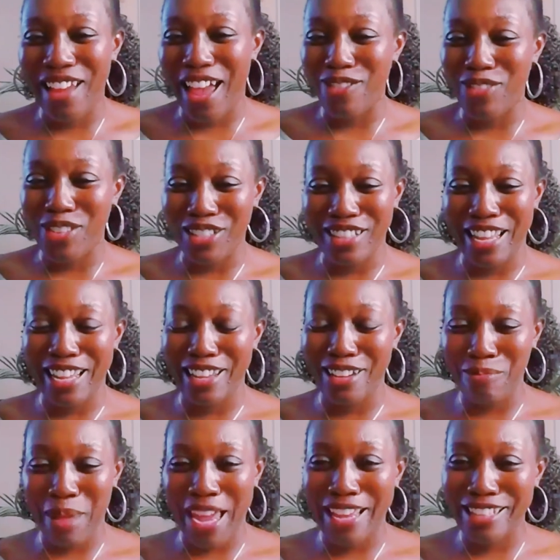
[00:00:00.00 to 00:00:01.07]
have as like a
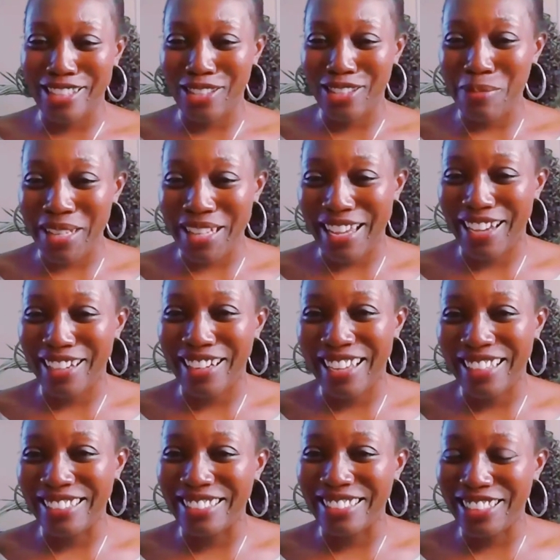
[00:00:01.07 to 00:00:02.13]
paid Zoom account. I
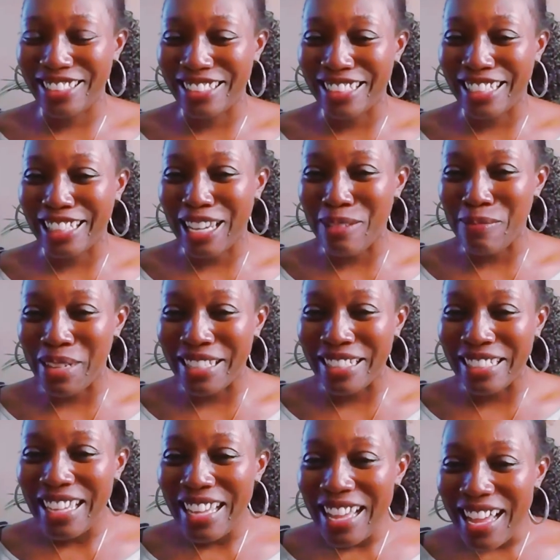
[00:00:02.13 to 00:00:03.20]
should have done that, but
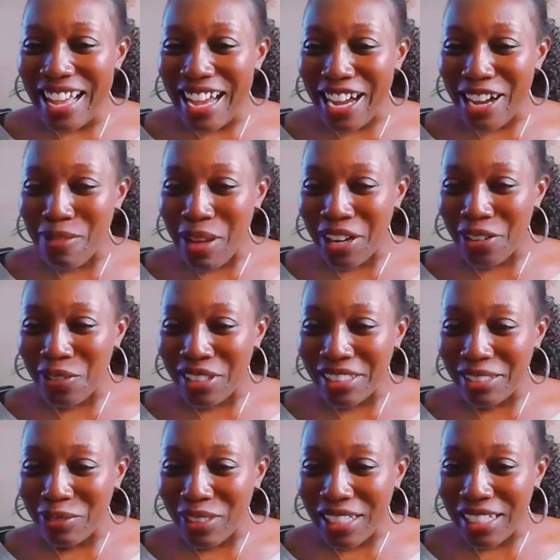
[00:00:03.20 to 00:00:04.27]
um, I don't want
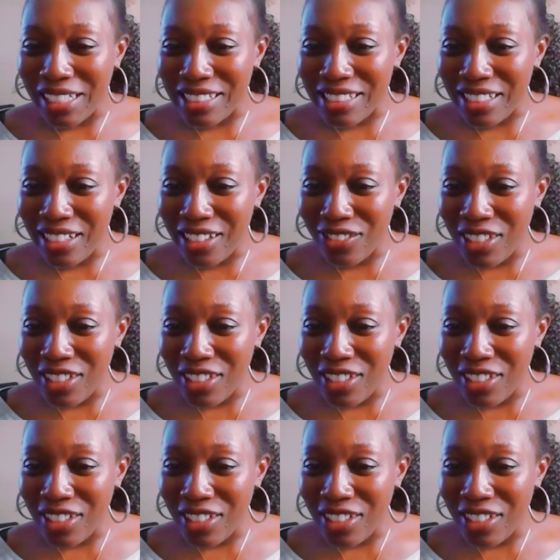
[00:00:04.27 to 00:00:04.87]
them to cut us off.